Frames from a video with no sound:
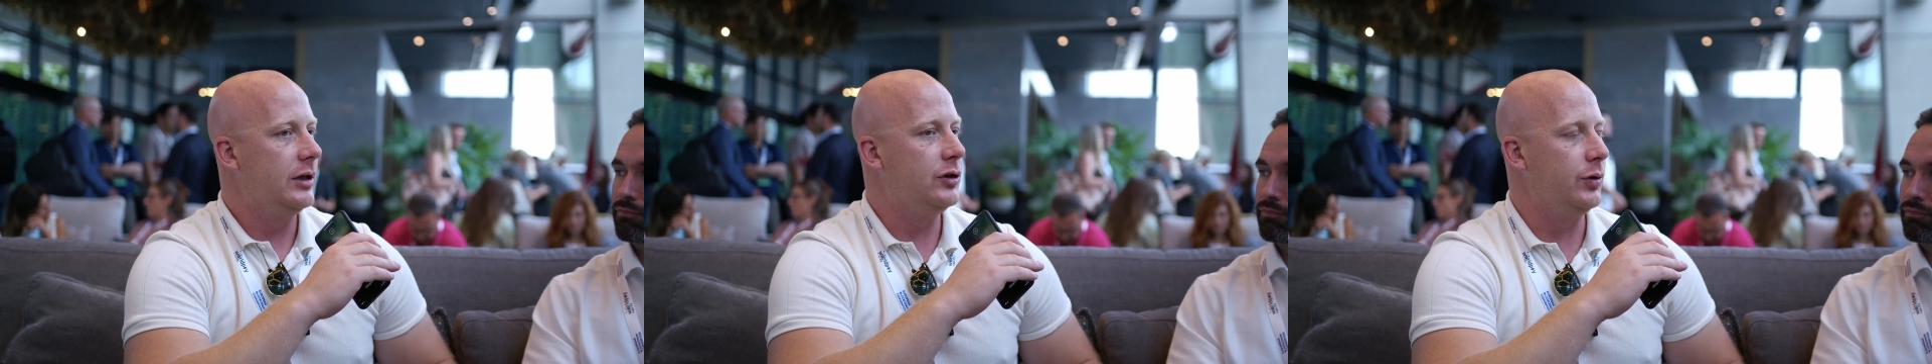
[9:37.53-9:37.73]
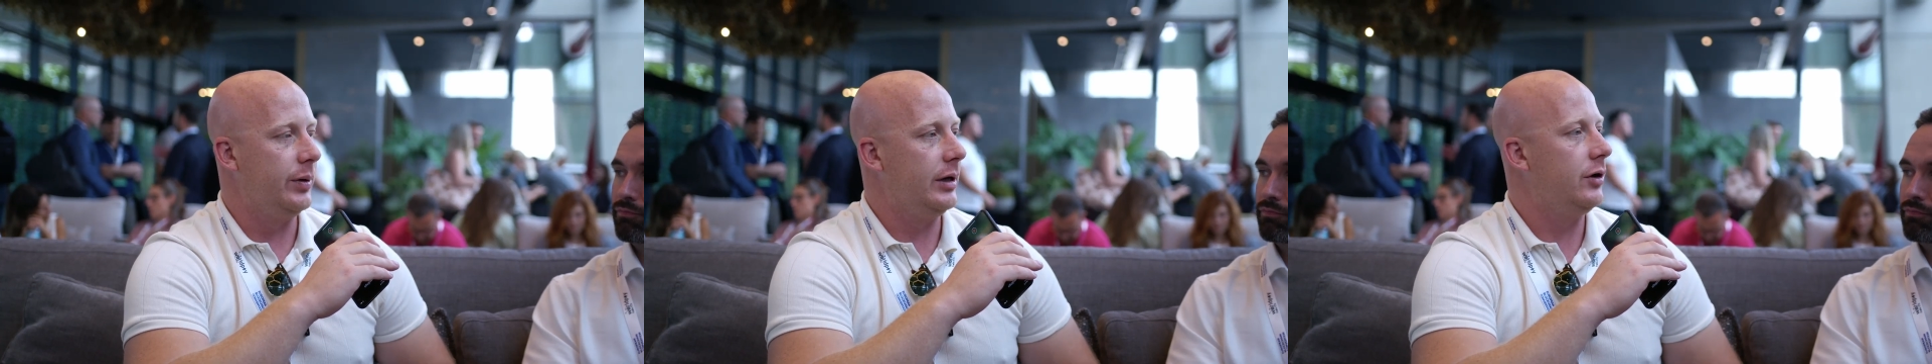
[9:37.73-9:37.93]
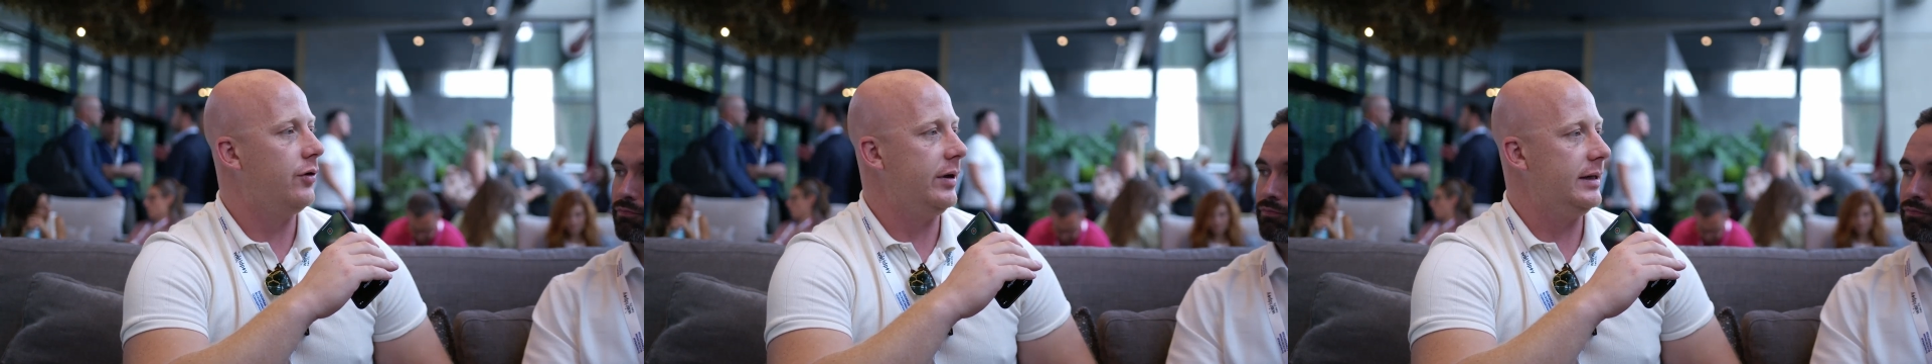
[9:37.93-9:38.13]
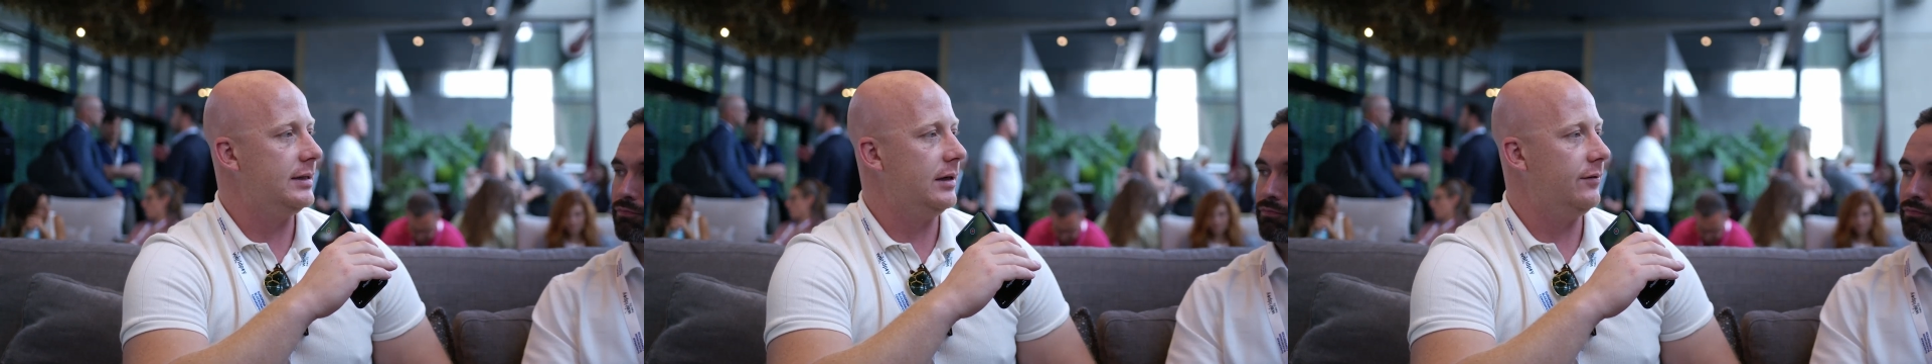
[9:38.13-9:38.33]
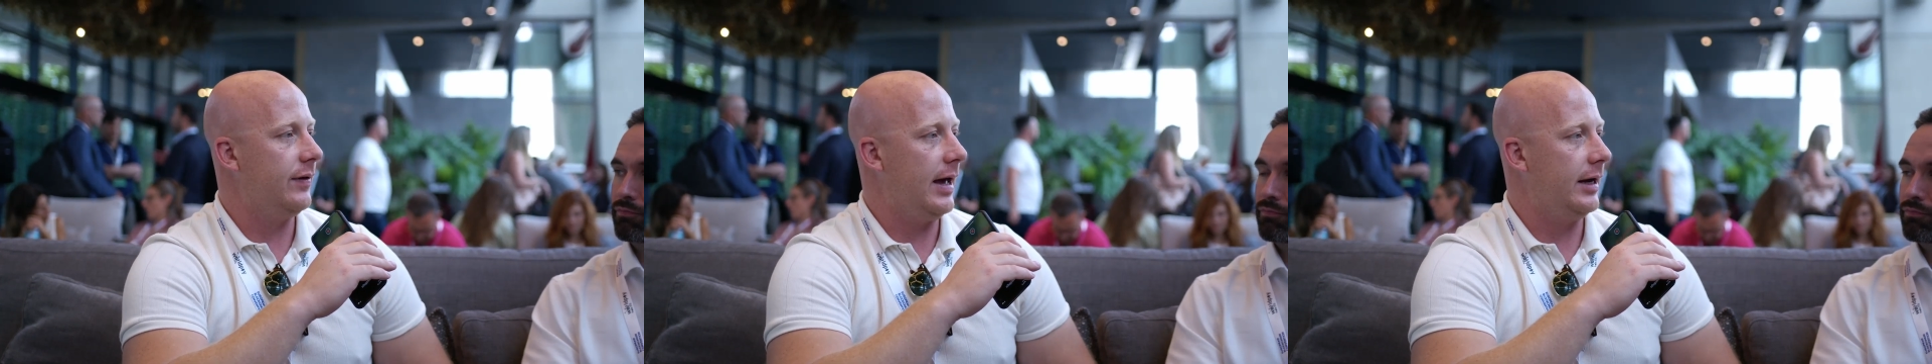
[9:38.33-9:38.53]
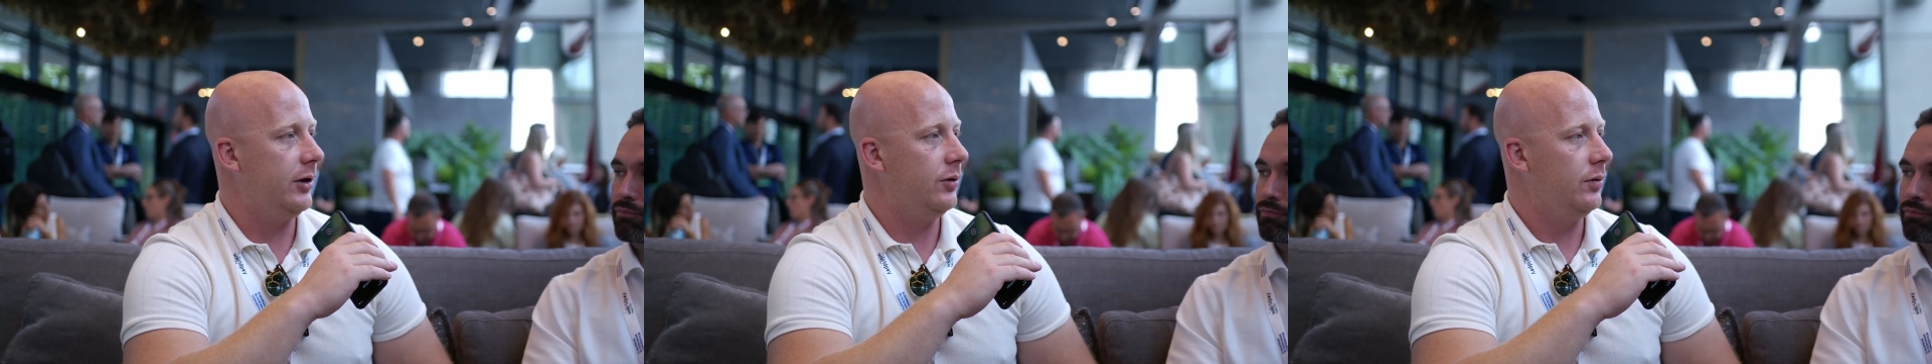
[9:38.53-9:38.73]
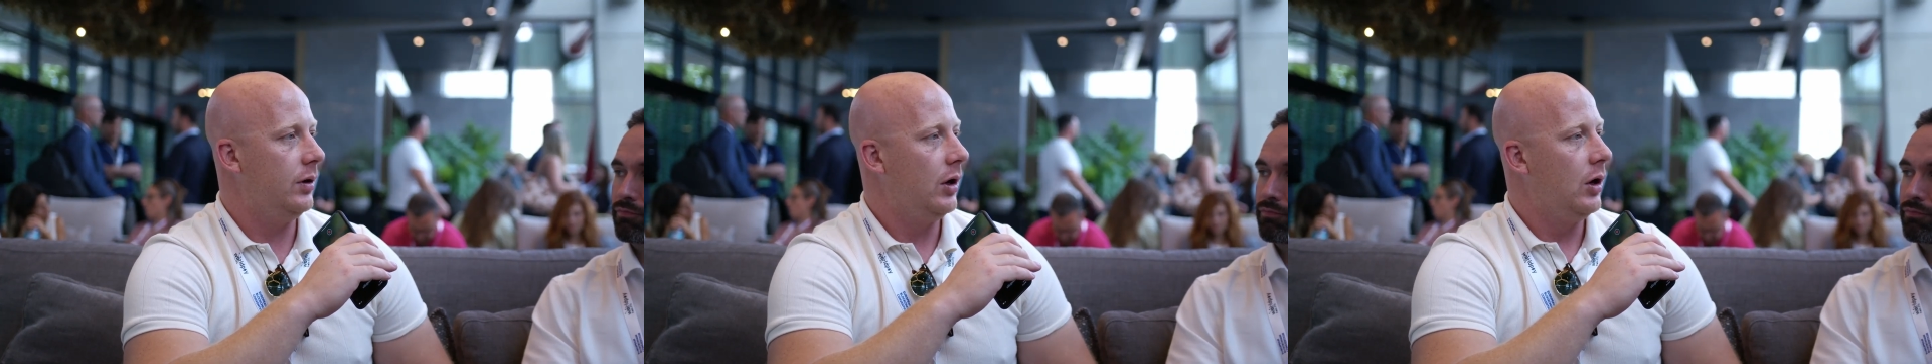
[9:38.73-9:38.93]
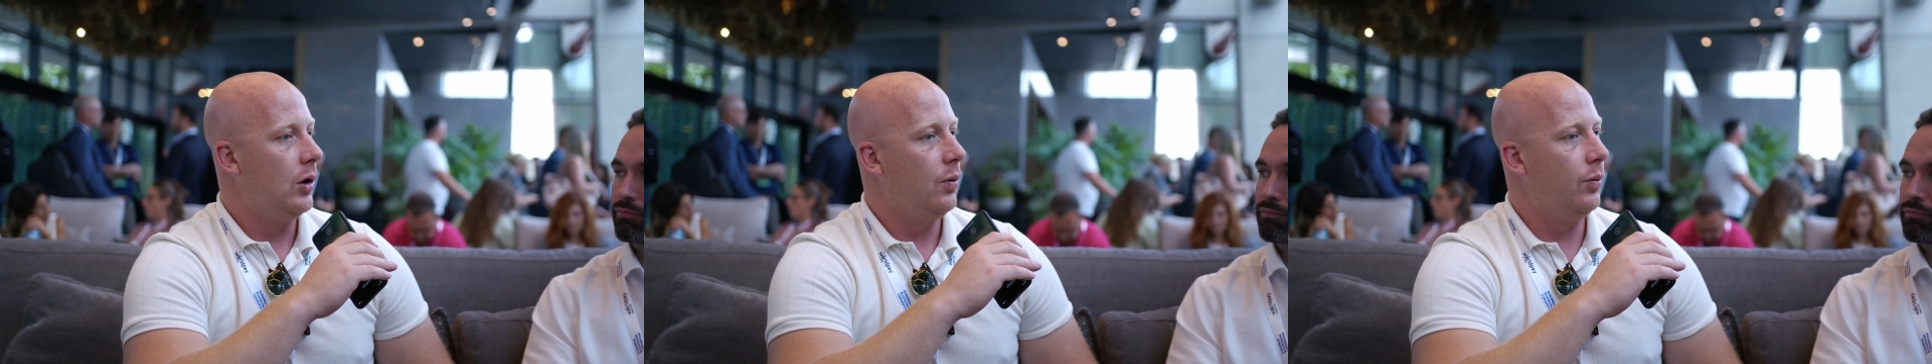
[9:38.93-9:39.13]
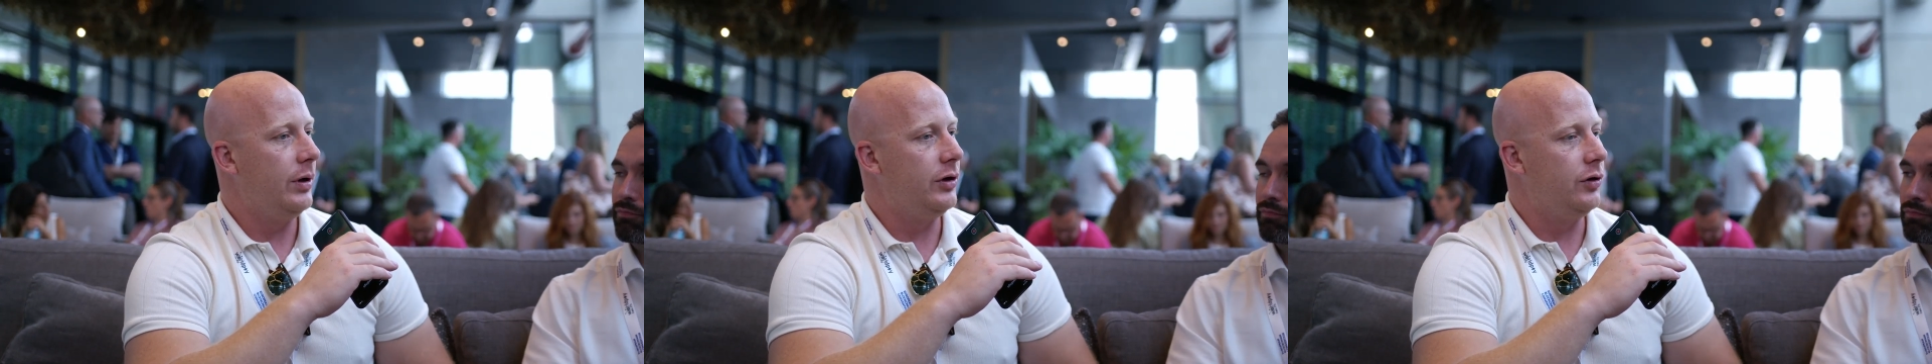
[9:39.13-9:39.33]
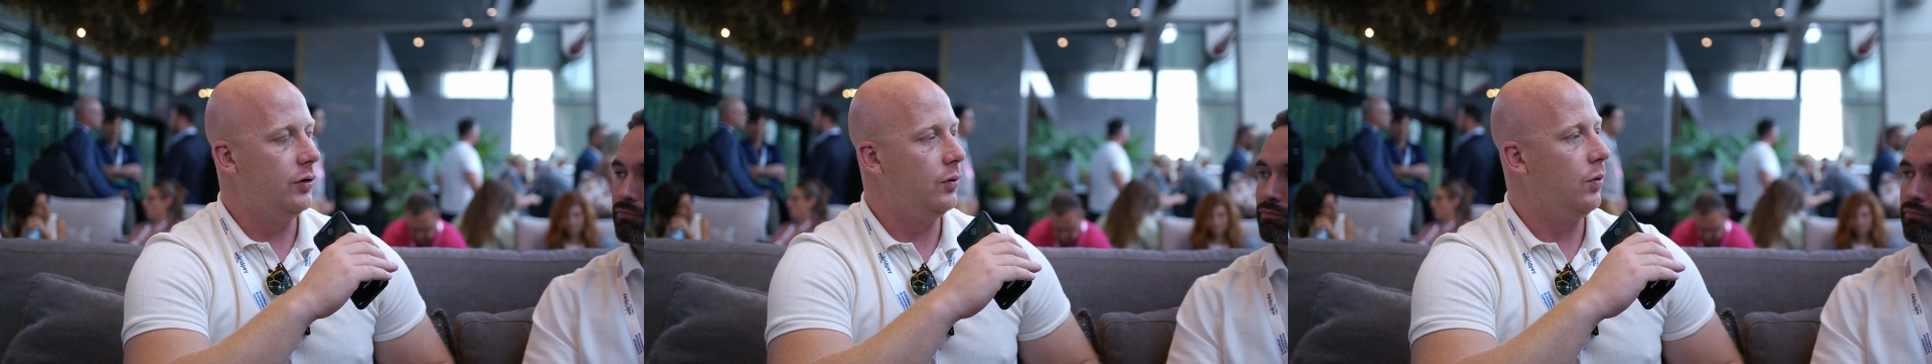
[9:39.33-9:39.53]
to increase in value,
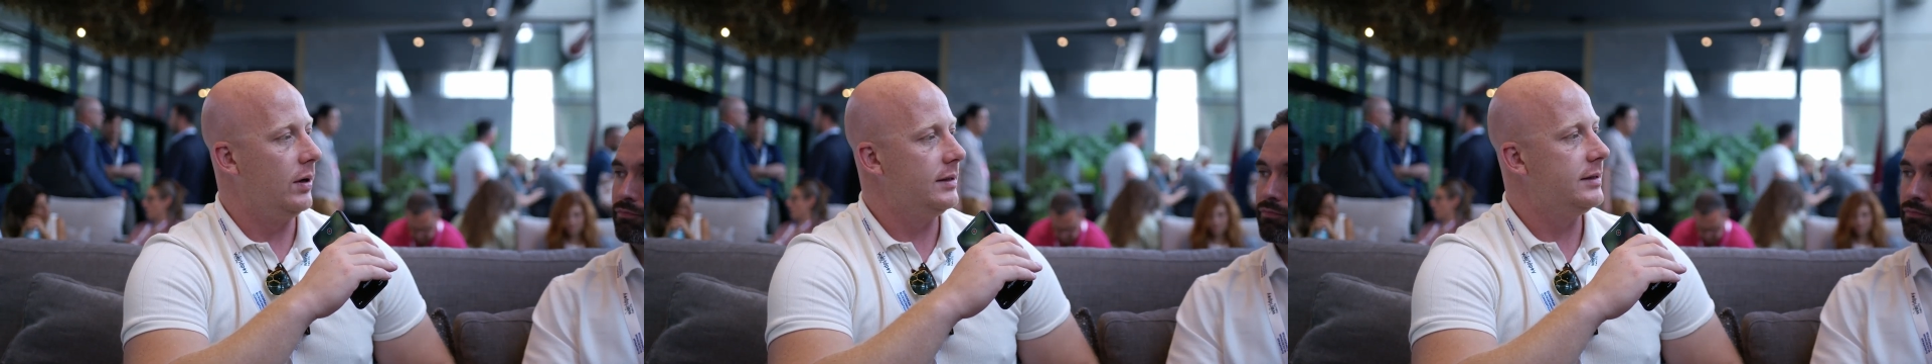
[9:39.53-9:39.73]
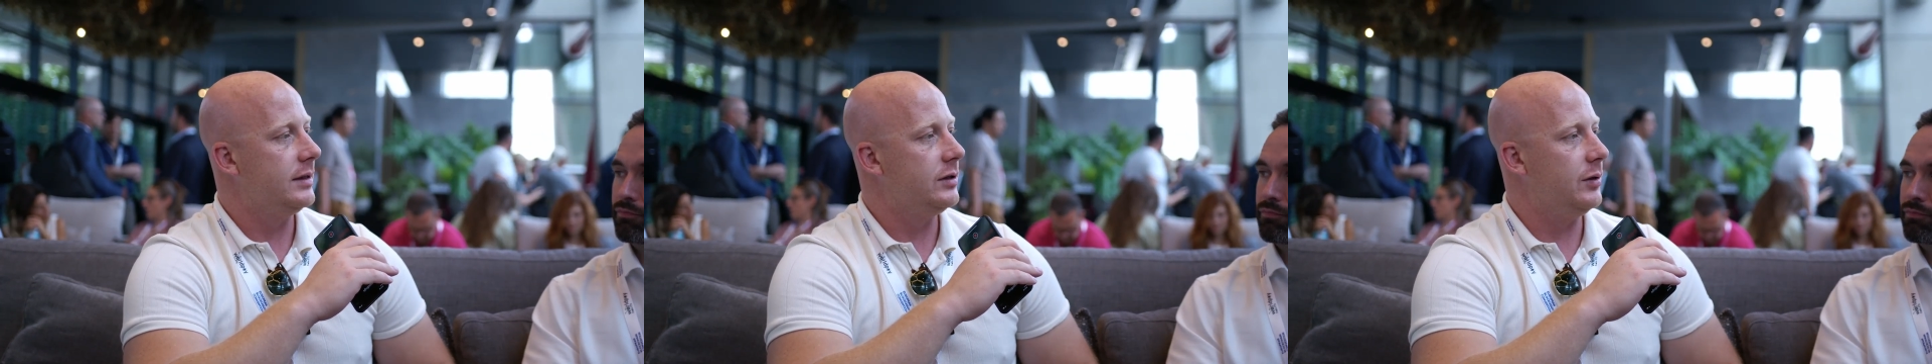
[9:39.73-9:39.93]
we do want it